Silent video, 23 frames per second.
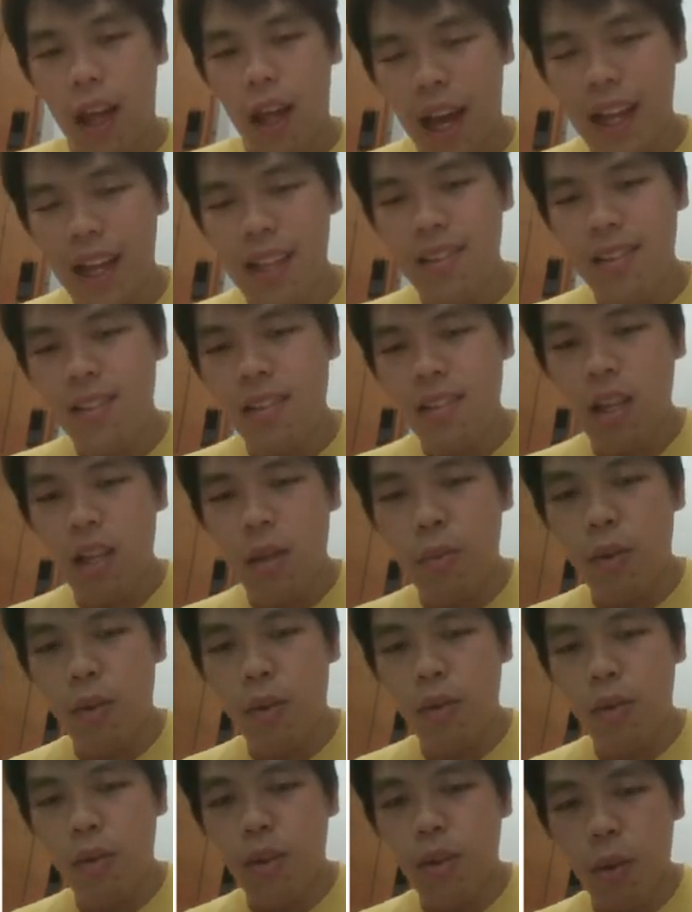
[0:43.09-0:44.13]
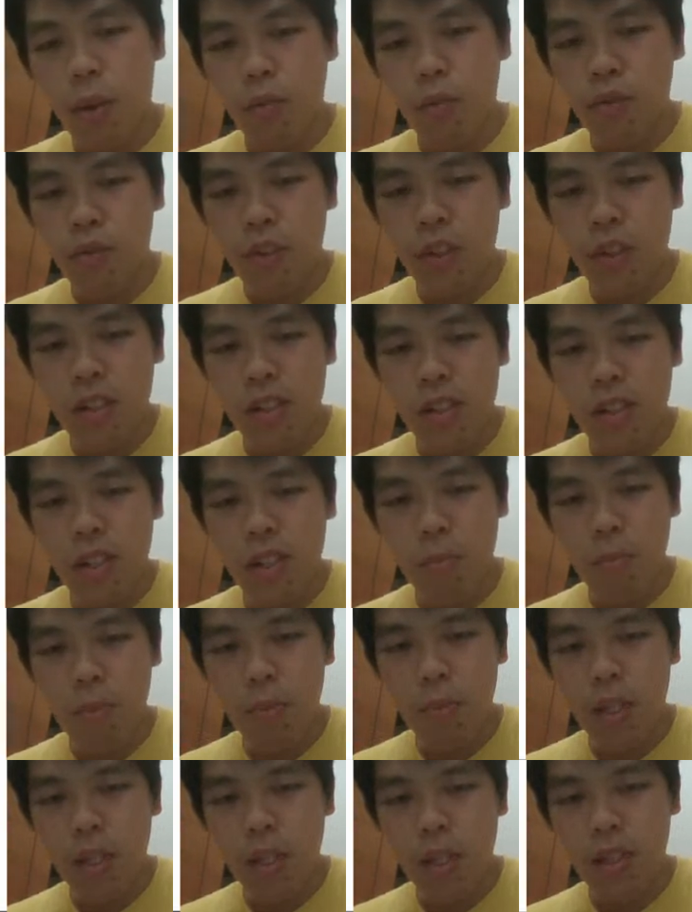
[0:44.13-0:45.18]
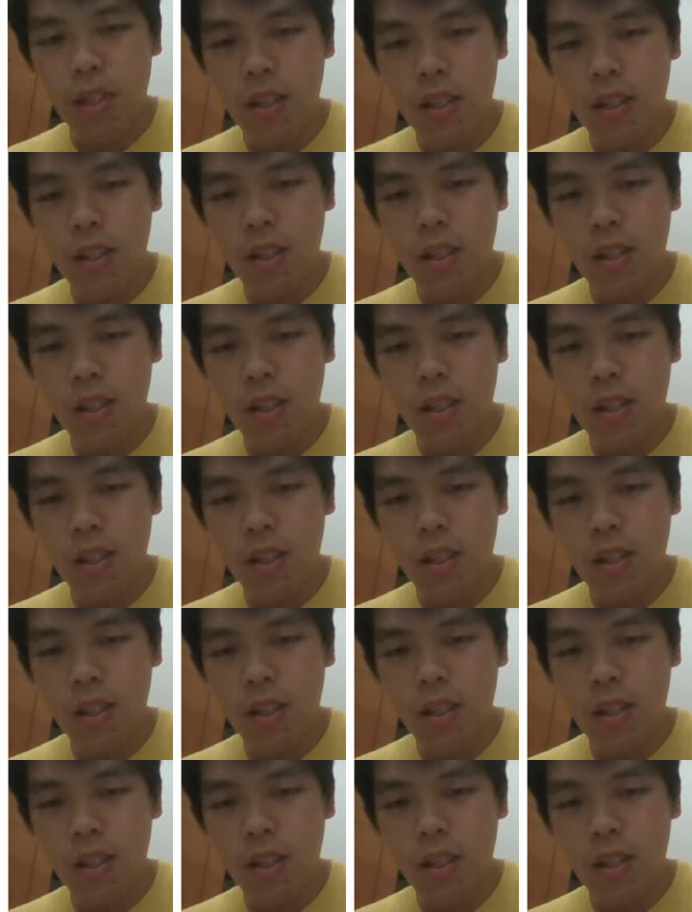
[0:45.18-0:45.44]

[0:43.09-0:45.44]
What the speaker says: Unstable. I move this a bit here